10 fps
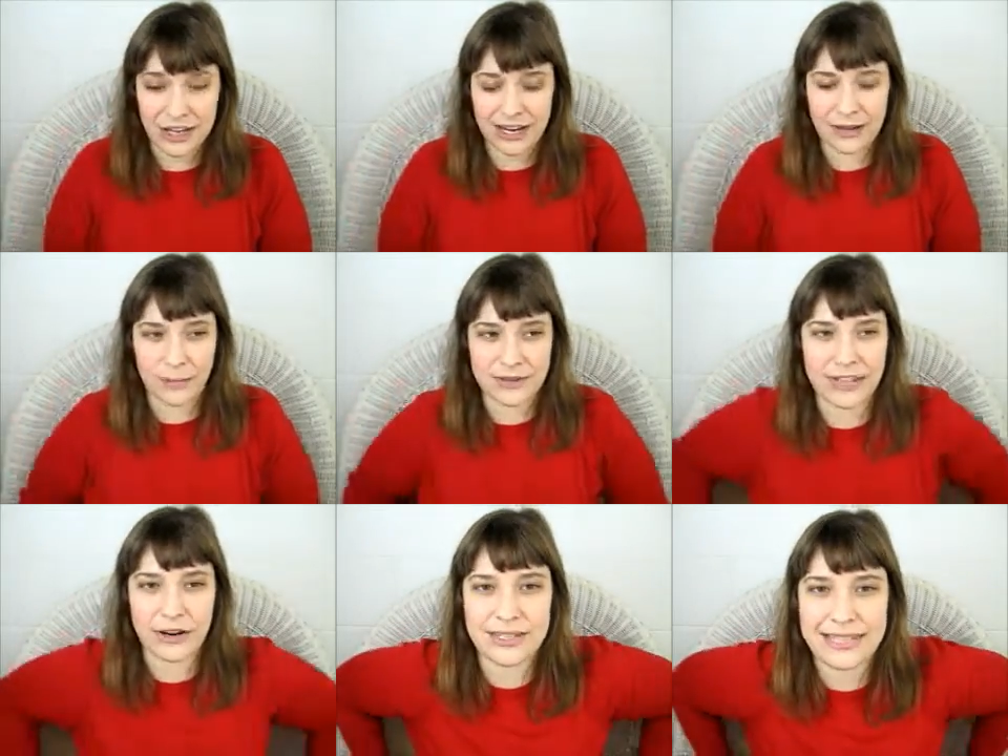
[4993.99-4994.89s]
I can almost
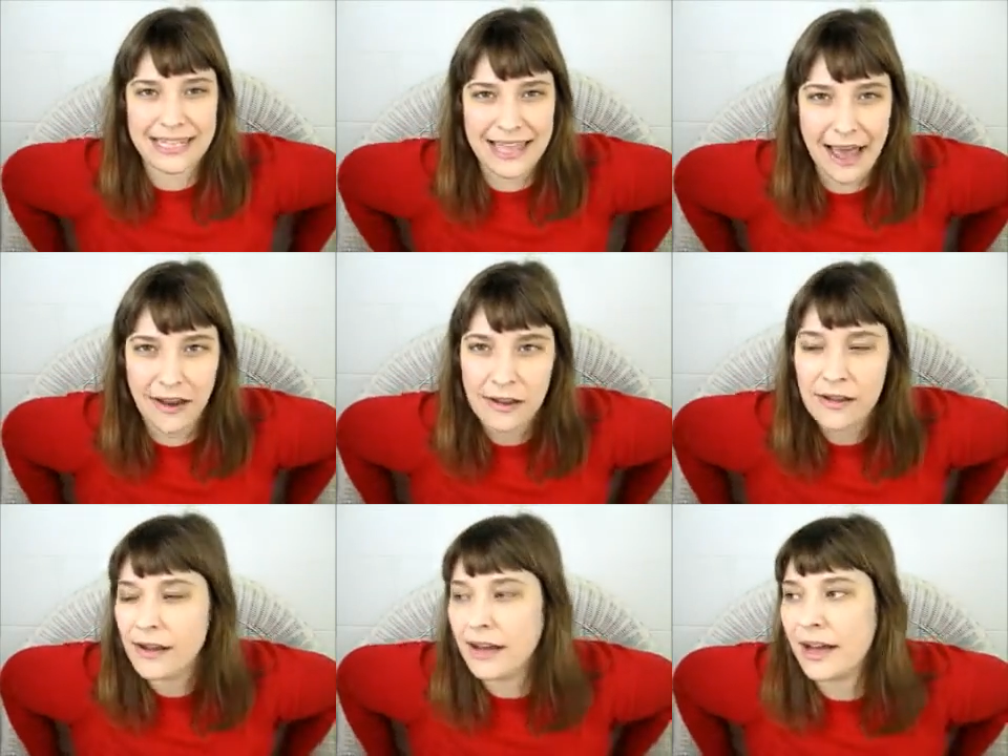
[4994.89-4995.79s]
guarantee that.
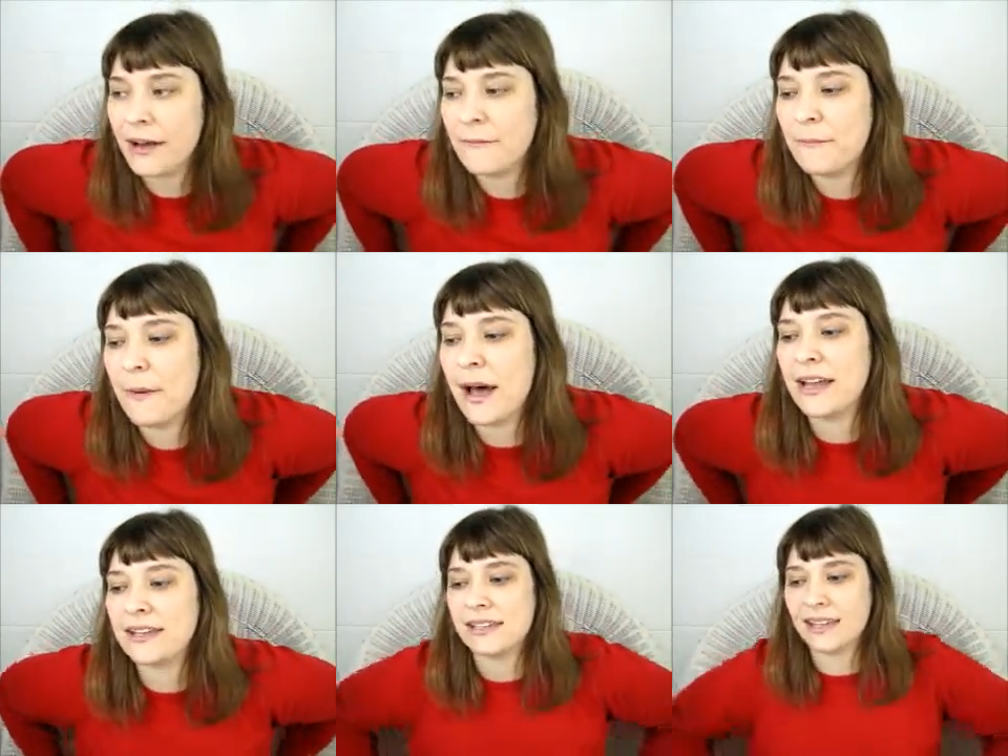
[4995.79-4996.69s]
Uh,
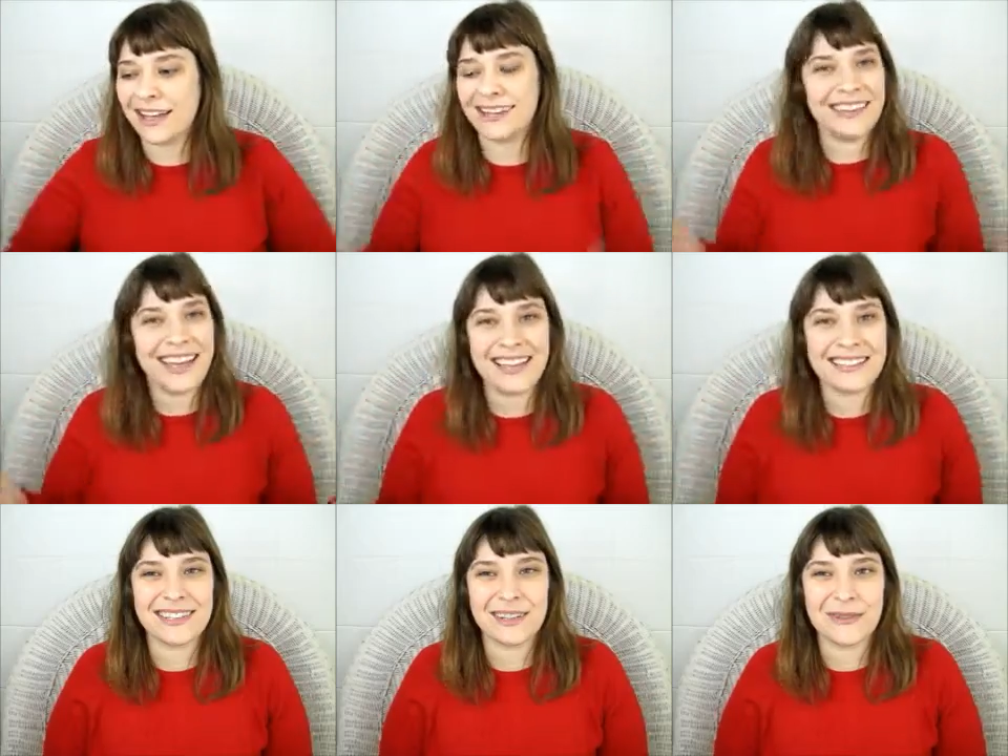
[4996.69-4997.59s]
but uh, yeah,
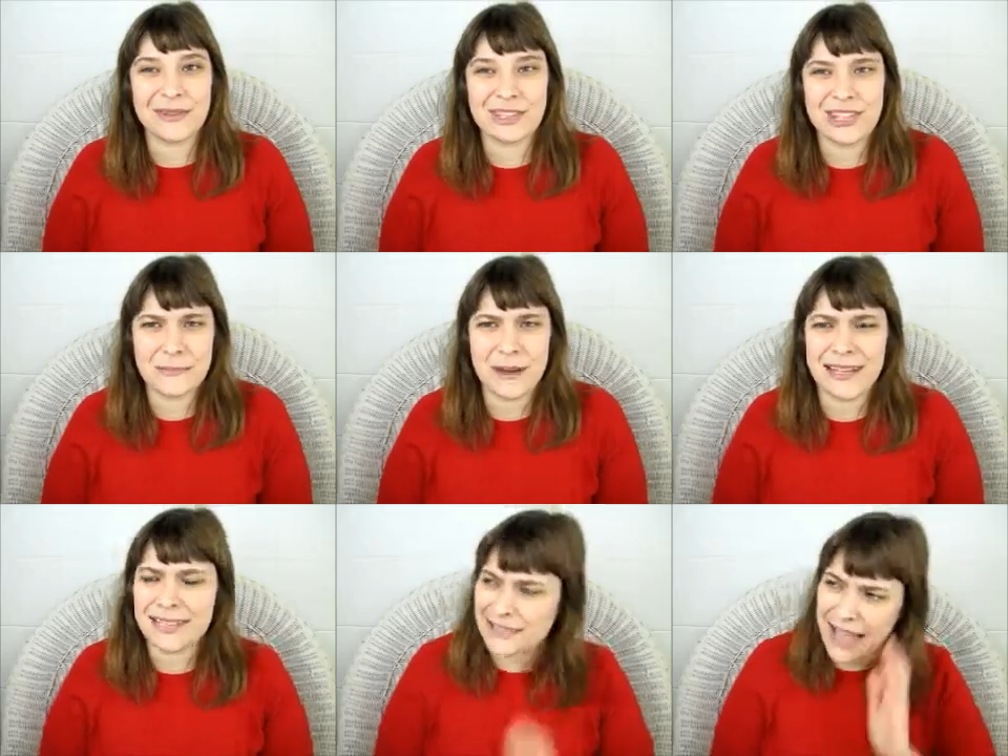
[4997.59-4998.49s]
so I mean, she's
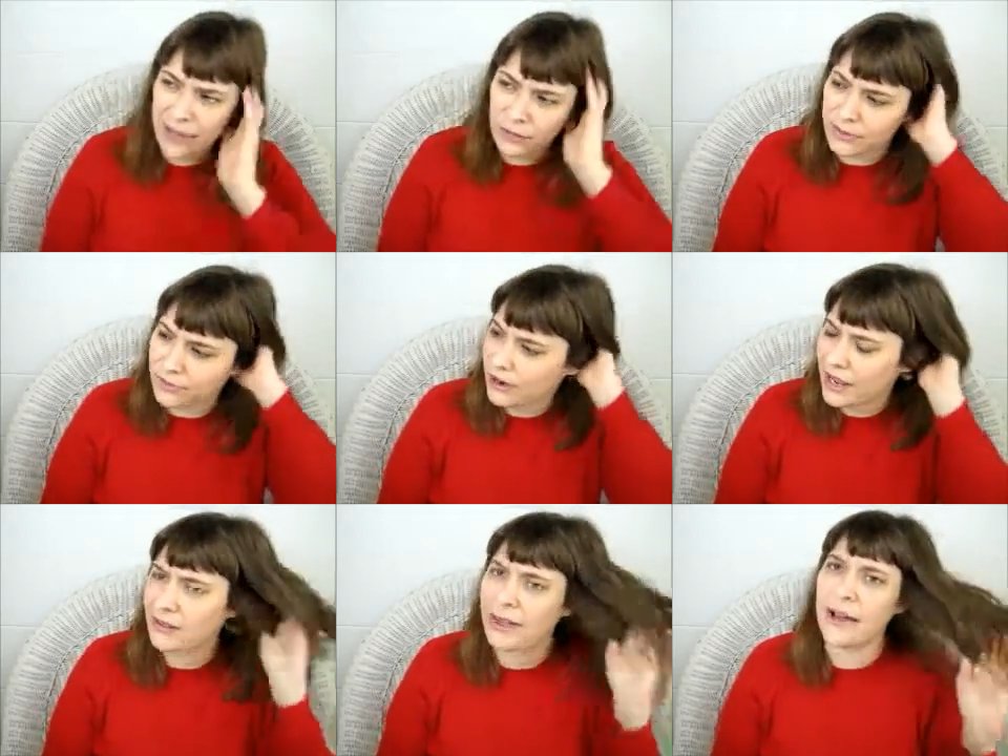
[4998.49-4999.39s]
probably salaried for
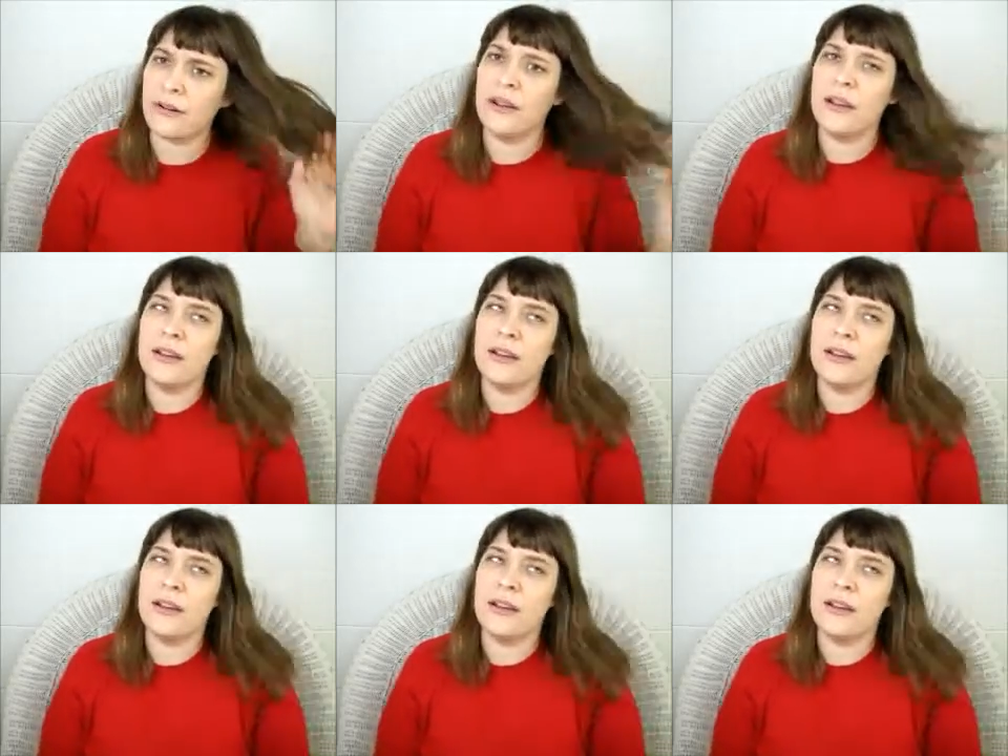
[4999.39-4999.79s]
crying out loud.